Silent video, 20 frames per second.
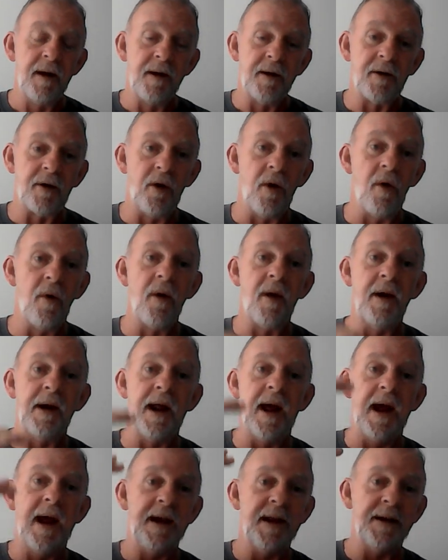
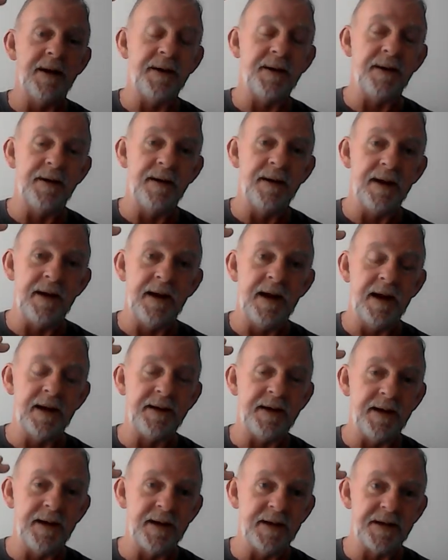chlorinate it and
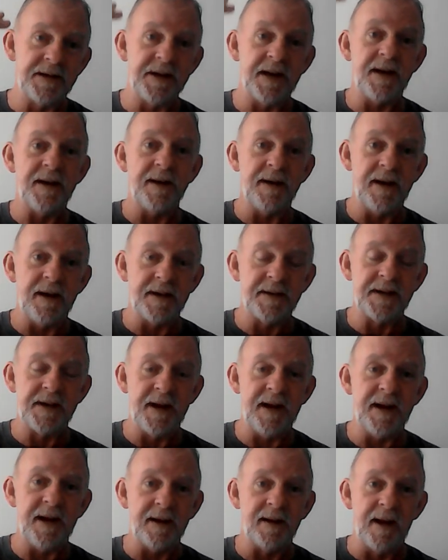get the
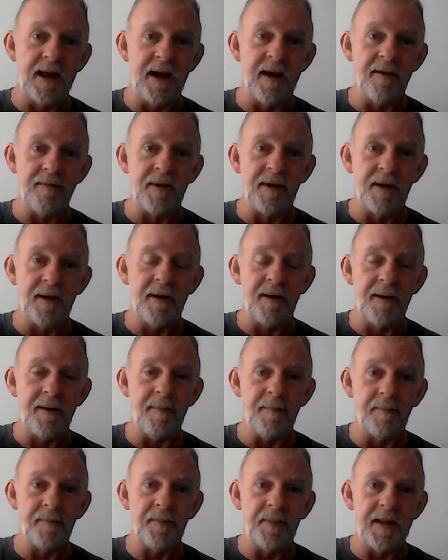acidic level
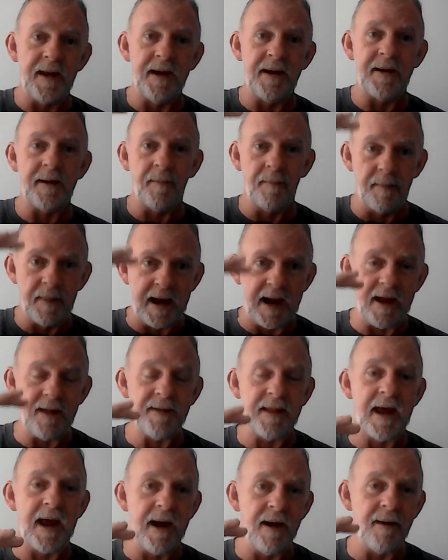up, and then
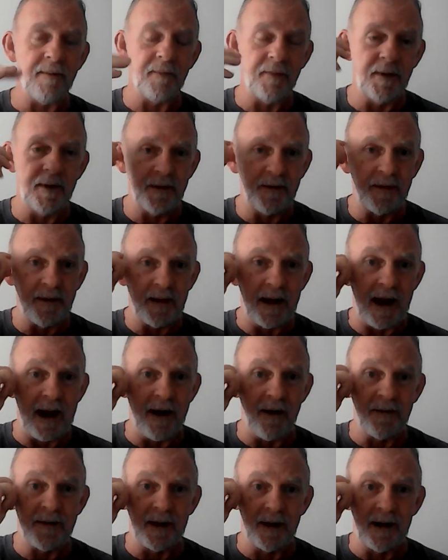combat that with
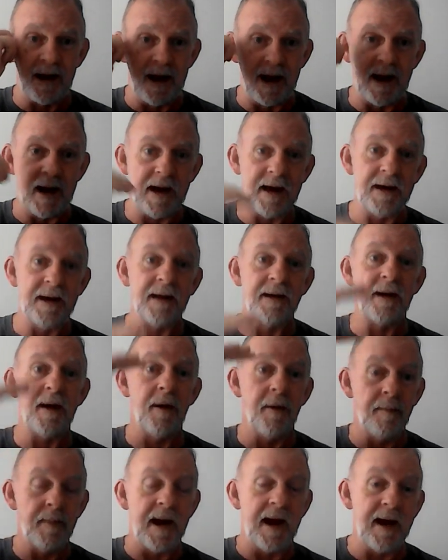alkaline and
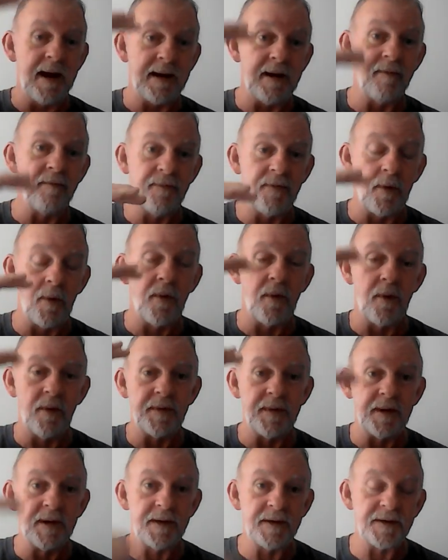go back and
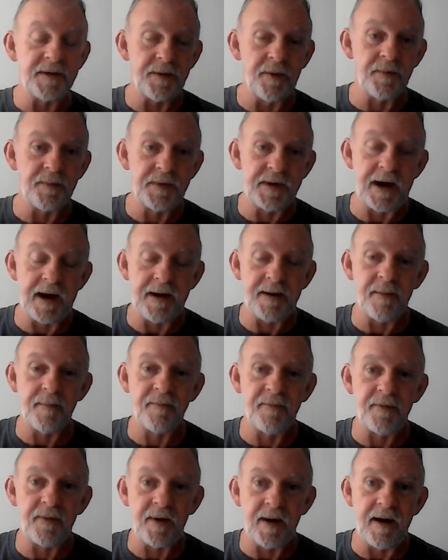forth, and it's going to take them
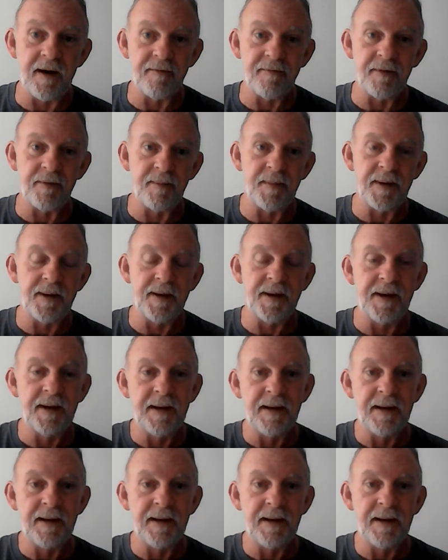forever. But